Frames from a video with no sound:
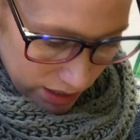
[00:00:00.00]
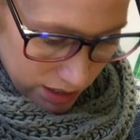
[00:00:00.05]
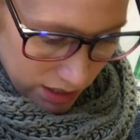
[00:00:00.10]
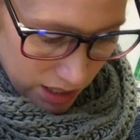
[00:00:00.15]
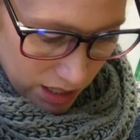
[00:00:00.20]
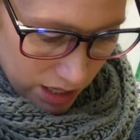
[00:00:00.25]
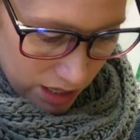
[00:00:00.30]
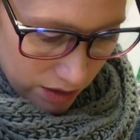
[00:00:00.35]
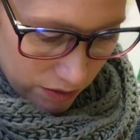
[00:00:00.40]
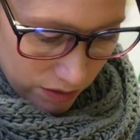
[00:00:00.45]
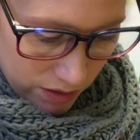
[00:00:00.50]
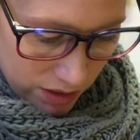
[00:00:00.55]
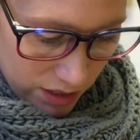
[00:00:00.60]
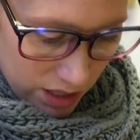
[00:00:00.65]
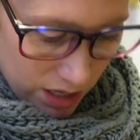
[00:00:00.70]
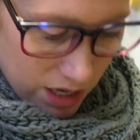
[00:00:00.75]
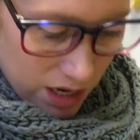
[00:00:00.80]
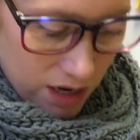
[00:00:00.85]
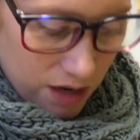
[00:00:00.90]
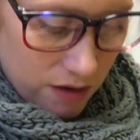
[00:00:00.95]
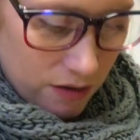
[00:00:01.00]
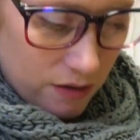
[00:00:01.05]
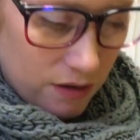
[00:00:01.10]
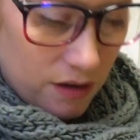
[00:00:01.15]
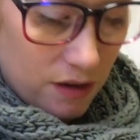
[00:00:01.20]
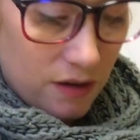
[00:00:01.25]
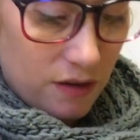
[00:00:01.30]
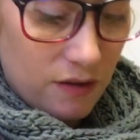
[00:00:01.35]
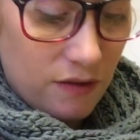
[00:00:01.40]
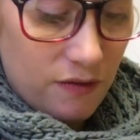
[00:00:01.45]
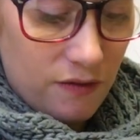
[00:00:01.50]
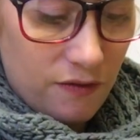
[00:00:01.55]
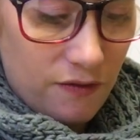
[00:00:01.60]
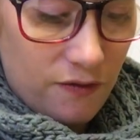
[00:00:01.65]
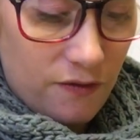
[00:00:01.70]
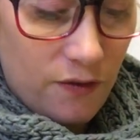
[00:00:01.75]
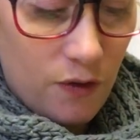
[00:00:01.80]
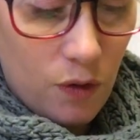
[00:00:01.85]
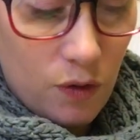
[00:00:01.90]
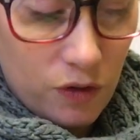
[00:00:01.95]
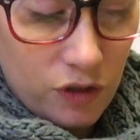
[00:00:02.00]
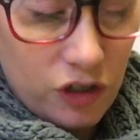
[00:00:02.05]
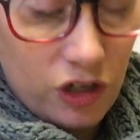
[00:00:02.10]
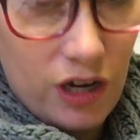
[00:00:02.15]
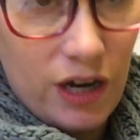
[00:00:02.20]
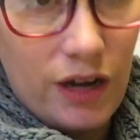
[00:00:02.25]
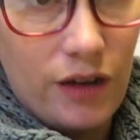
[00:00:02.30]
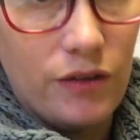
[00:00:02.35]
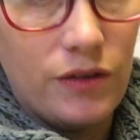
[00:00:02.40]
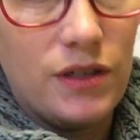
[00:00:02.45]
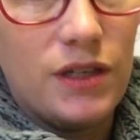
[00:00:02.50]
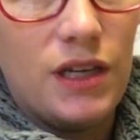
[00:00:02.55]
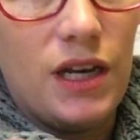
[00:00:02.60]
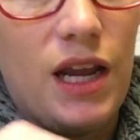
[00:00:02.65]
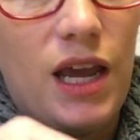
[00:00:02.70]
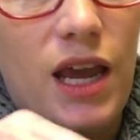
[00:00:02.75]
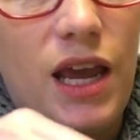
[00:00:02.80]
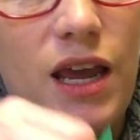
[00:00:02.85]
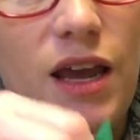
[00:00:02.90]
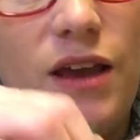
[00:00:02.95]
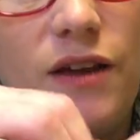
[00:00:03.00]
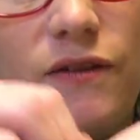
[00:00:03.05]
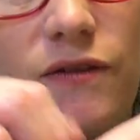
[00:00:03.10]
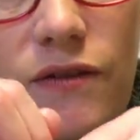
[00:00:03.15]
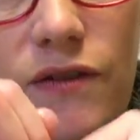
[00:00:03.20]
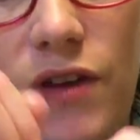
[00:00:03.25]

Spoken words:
slide out. Fold your house in half,